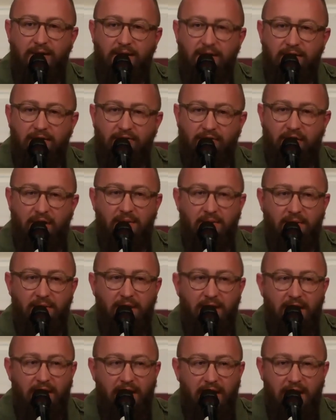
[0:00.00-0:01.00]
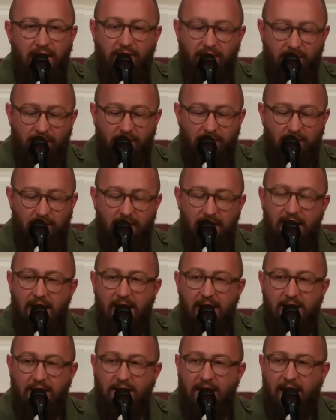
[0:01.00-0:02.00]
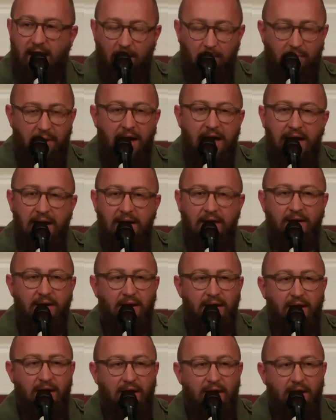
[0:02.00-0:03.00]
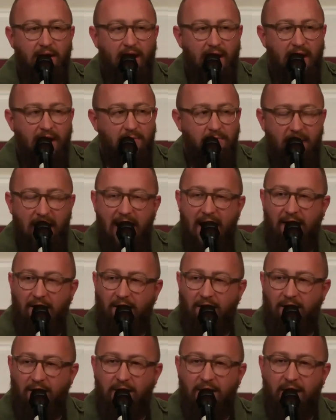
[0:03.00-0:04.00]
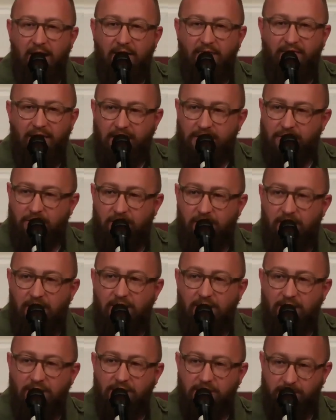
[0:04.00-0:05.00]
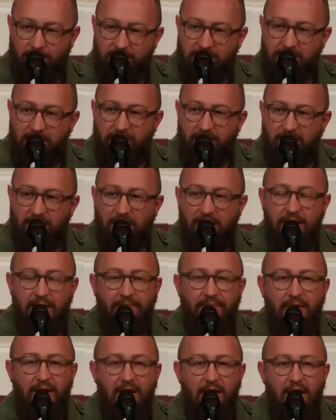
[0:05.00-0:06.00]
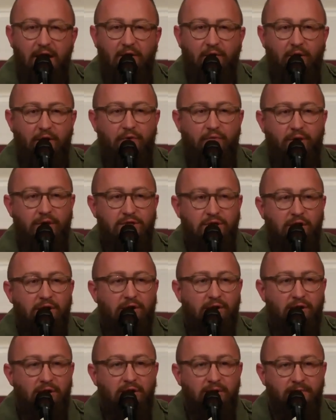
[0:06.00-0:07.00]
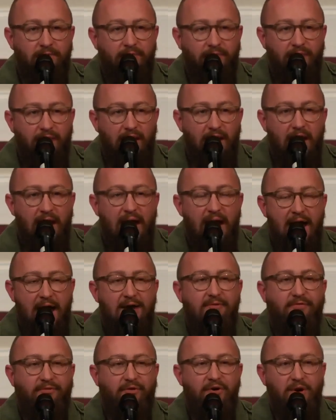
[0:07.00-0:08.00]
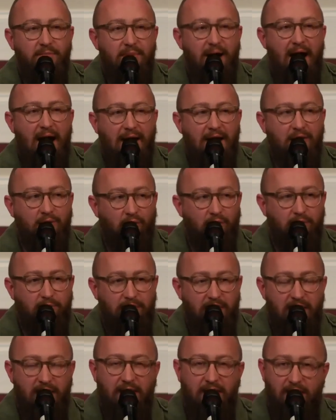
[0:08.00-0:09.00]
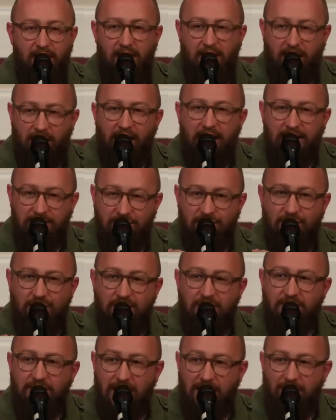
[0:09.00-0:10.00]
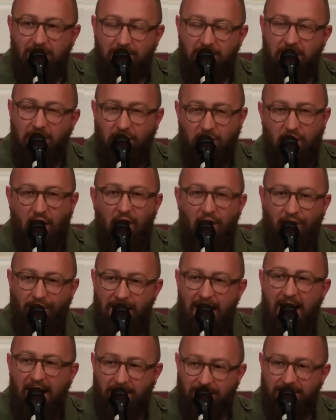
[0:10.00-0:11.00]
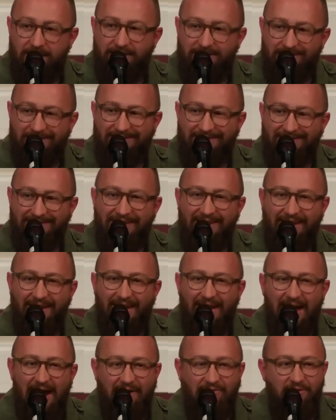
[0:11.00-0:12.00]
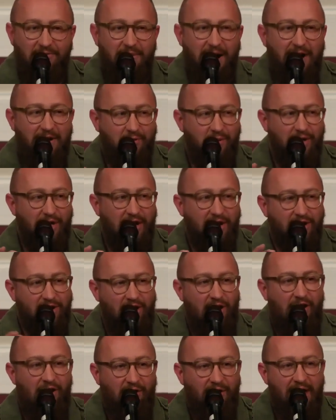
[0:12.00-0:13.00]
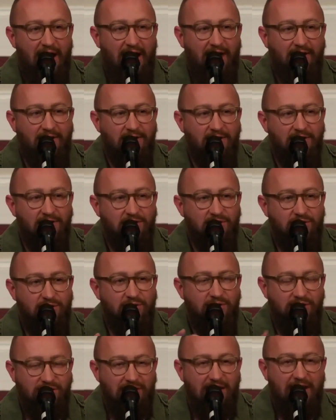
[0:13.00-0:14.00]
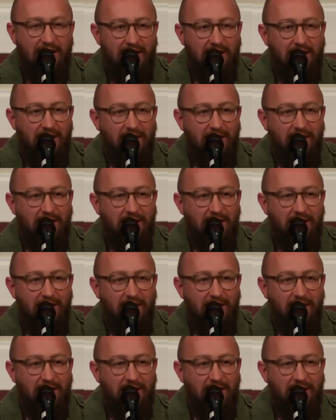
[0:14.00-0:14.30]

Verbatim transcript: from either a campaign, a battle, a victory specifically, would return, everybody would be ecclesiaed. They would be called out. Everybody would get called out to the city